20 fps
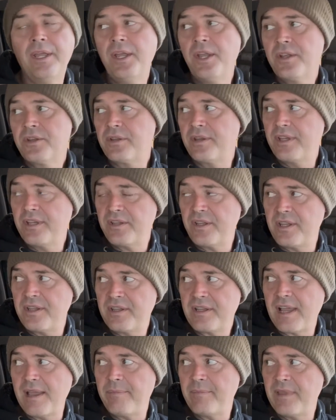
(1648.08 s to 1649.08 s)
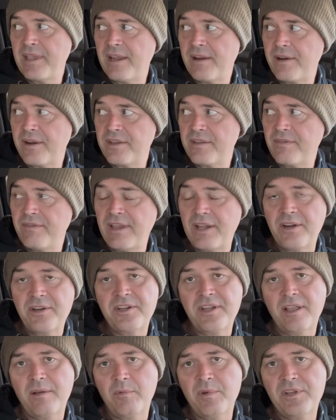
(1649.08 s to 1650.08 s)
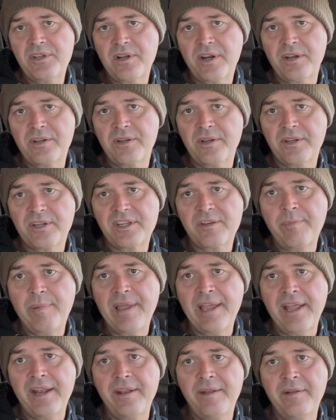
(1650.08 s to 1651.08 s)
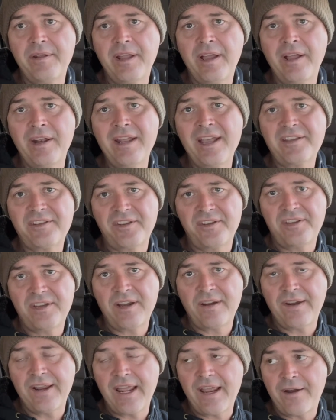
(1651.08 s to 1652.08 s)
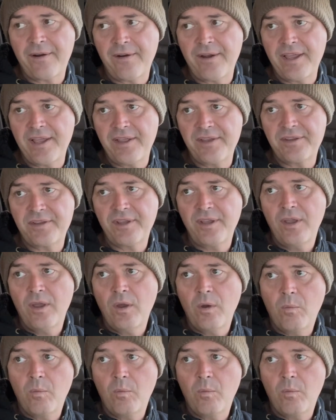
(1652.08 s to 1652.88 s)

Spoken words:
So these are the areas of energy that we start to expend in unnecessary areas,